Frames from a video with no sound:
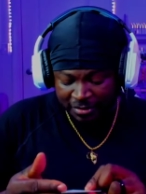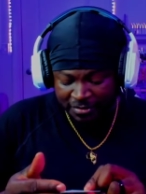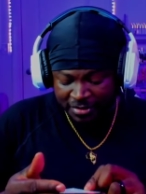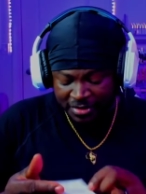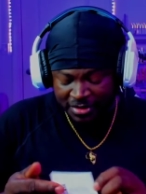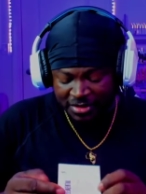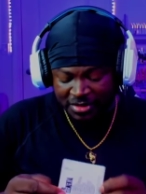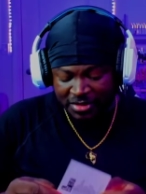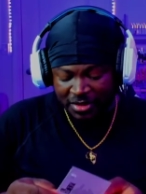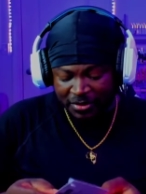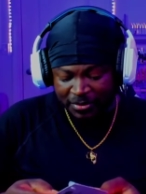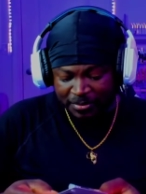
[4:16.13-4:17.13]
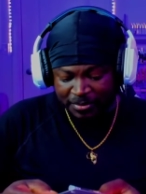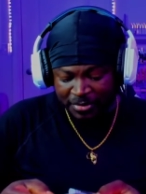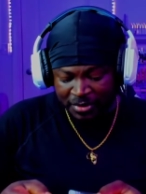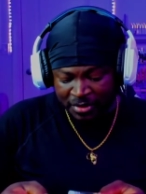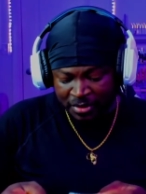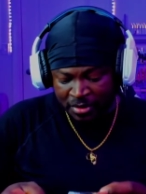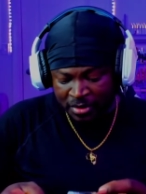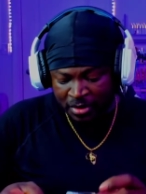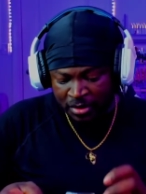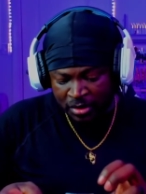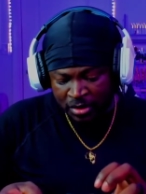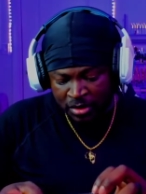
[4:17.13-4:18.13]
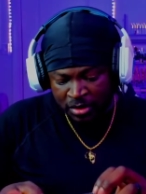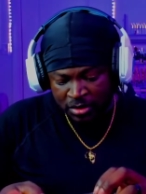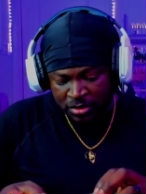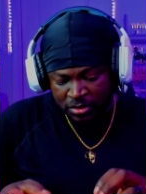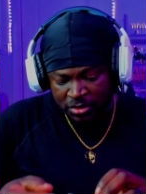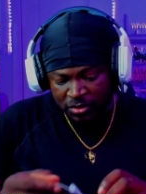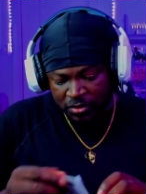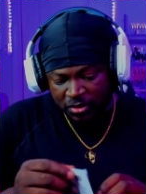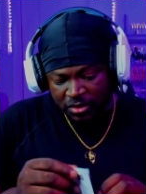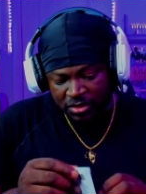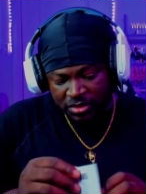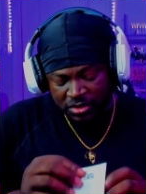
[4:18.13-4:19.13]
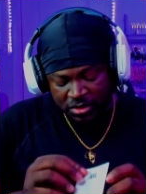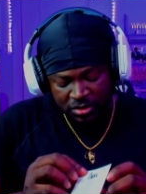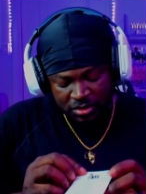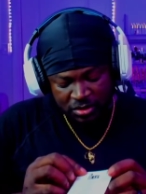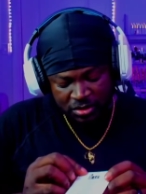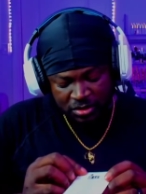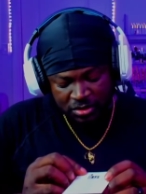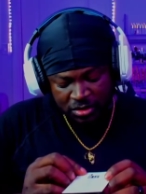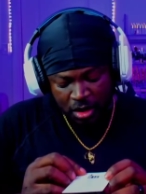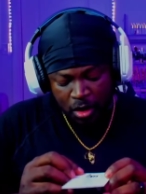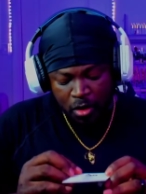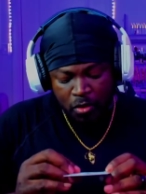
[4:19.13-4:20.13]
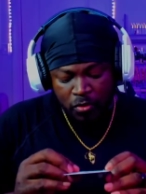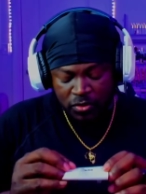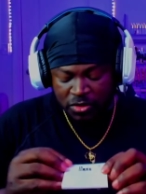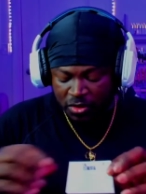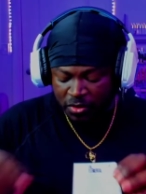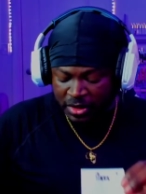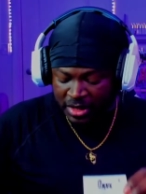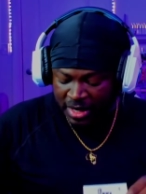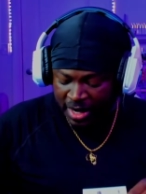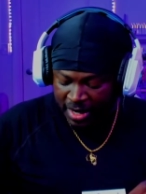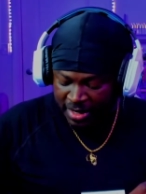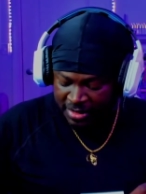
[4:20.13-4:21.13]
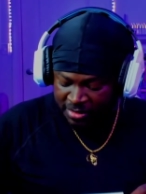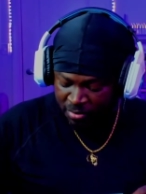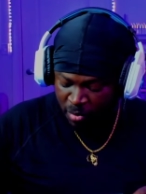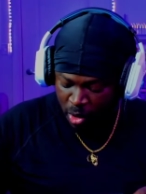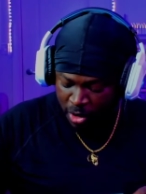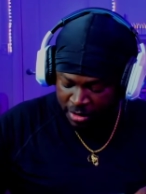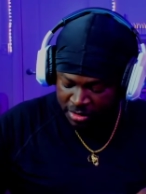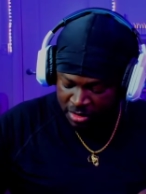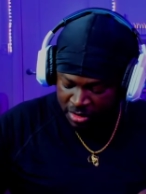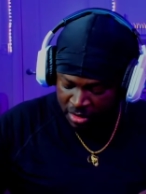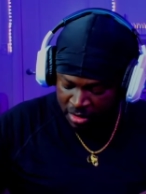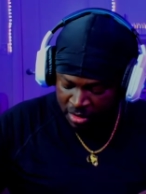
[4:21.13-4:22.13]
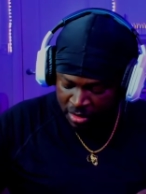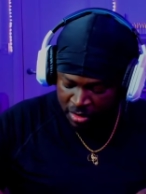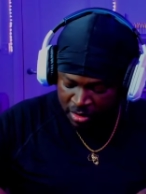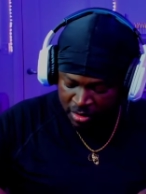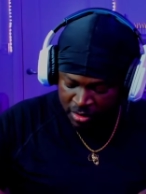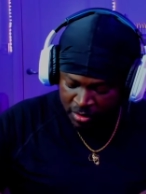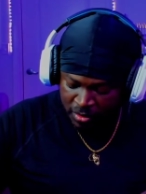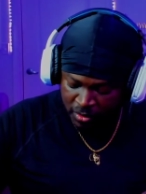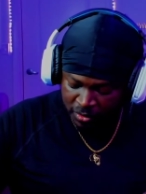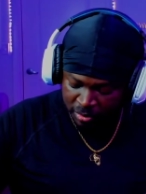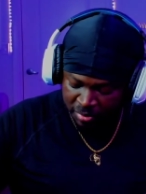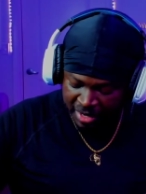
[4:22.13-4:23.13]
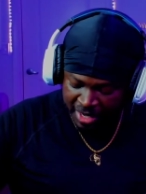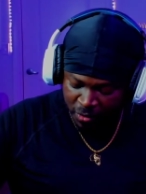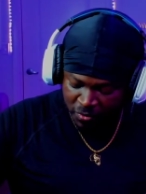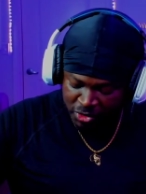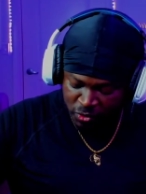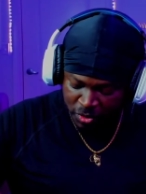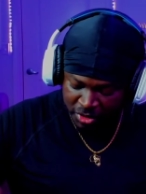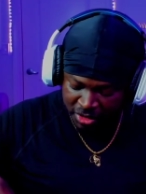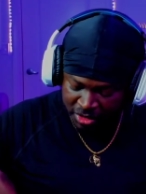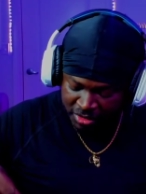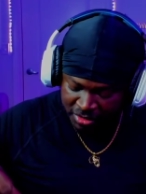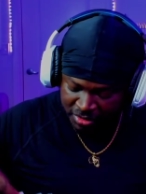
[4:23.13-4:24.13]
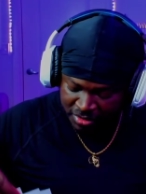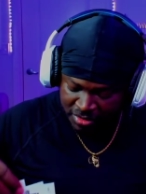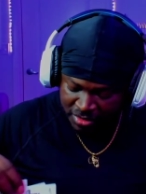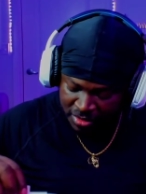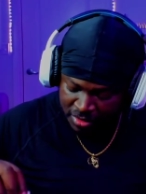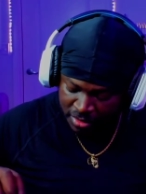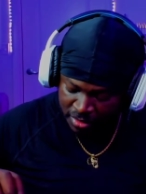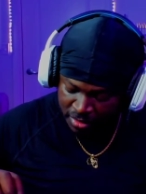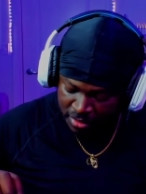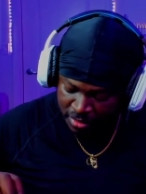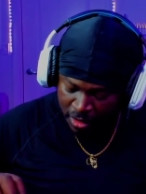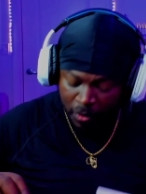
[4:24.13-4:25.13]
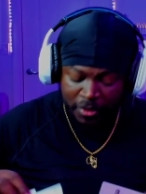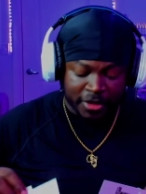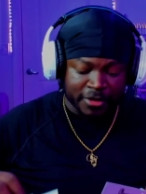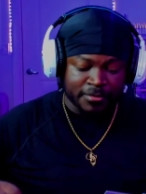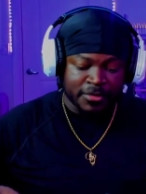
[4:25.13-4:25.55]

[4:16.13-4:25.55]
this. This is dope. So this is... Oh, so he has marked on the back which one it is. Okay.